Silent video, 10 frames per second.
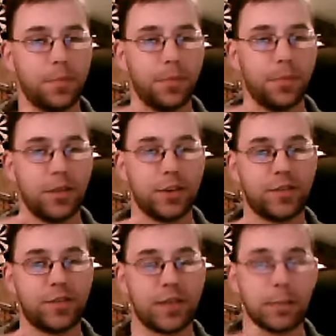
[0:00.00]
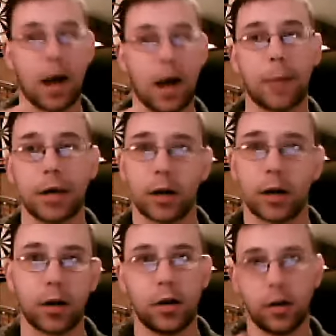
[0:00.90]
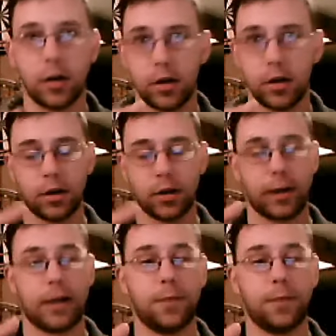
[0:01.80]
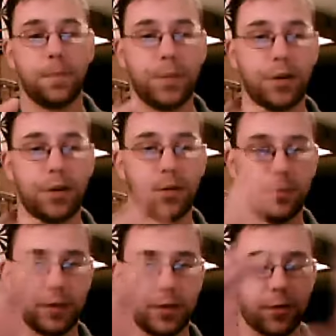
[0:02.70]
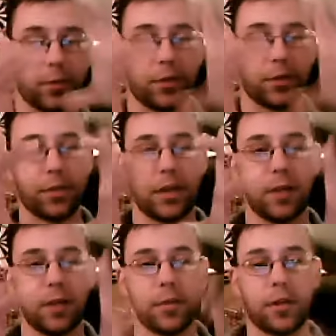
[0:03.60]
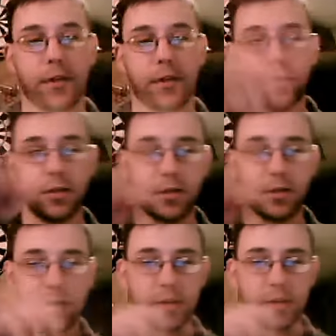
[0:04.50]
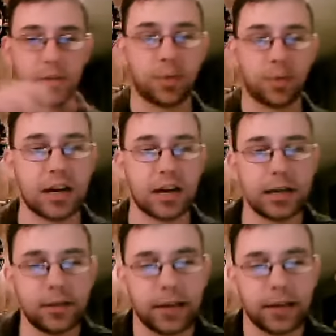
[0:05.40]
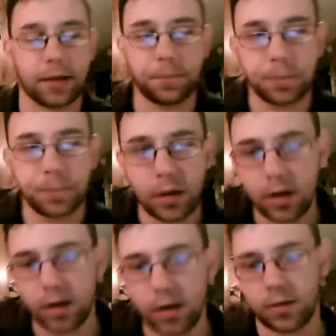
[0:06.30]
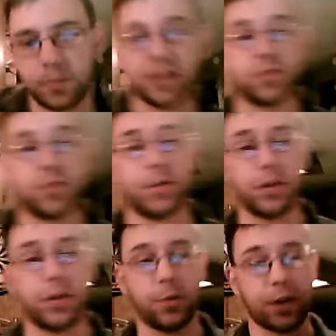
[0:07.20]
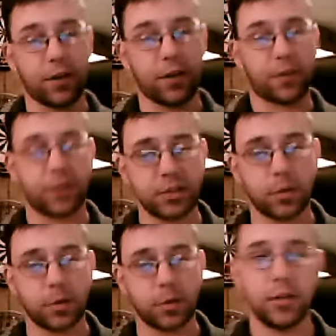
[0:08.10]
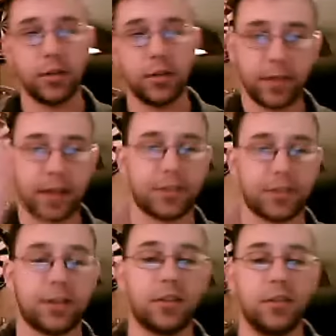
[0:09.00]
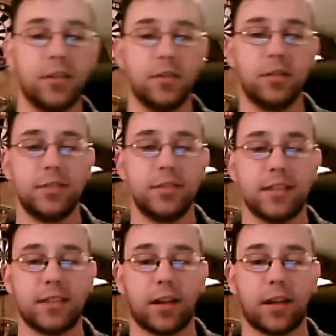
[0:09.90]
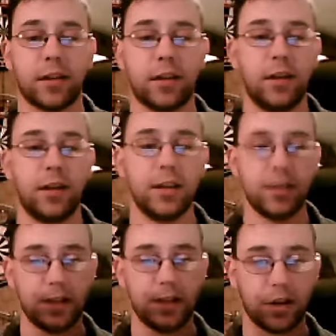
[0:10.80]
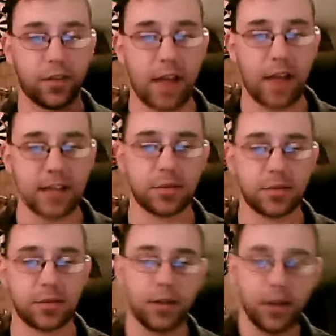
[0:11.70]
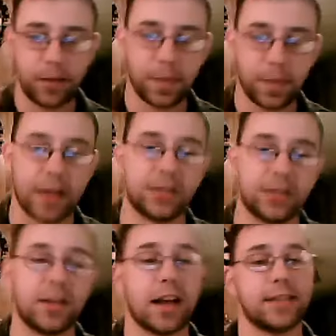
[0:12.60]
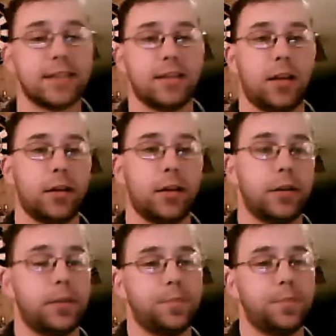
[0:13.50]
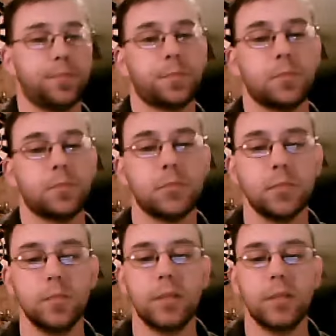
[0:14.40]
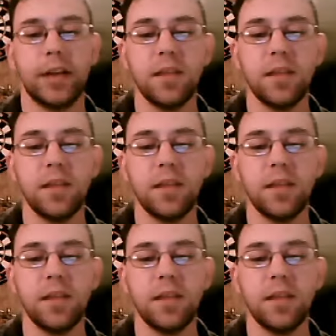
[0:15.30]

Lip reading: sphygmometer, okay? The little thing with all the numbers on it, yeah. Because you hear that first one, that's your systolic. You hear the last one, that's your diastolic. Okay.